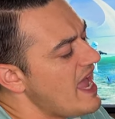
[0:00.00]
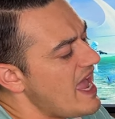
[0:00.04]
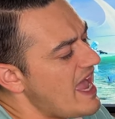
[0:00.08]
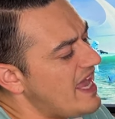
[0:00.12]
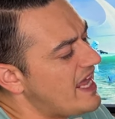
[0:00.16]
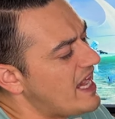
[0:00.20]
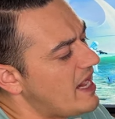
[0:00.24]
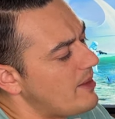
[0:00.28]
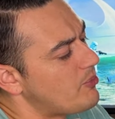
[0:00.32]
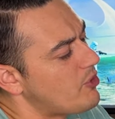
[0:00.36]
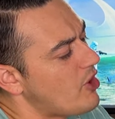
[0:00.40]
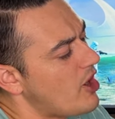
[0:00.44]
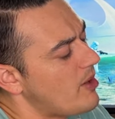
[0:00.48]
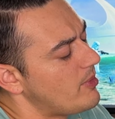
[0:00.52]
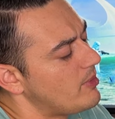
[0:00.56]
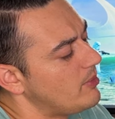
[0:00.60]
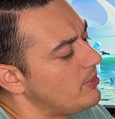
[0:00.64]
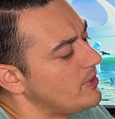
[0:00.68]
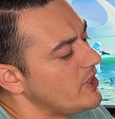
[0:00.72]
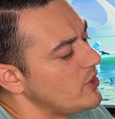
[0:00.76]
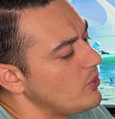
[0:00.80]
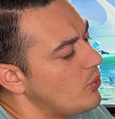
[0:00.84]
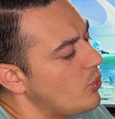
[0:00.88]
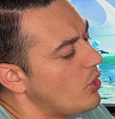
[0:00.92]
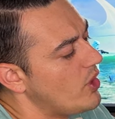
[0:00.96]
and I
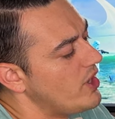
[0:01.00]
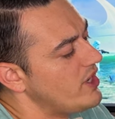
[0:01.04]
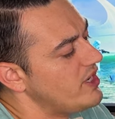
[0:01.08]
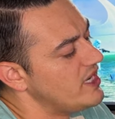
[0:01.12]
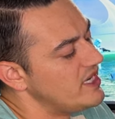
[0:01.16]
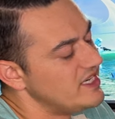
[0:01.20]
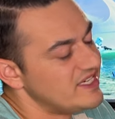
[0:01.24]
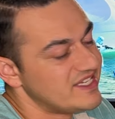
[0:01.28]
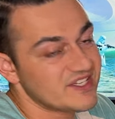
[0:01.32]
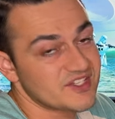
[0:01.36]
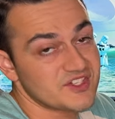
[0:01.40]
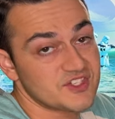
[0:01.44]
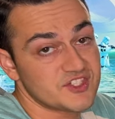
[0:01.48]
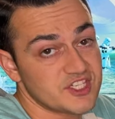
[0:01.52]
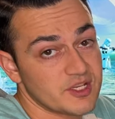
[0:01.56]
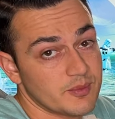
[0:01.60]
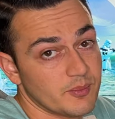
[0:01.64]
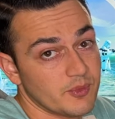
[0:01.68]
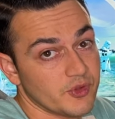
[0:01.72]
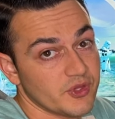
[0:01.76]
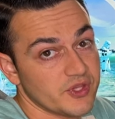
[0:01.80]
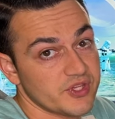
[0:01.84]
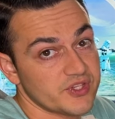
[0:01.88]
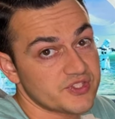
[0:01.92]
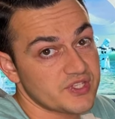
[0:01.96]
probably would
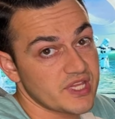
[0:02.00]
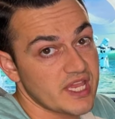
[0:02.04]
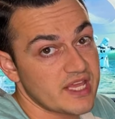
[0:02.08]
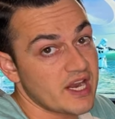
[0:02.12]
disassemble this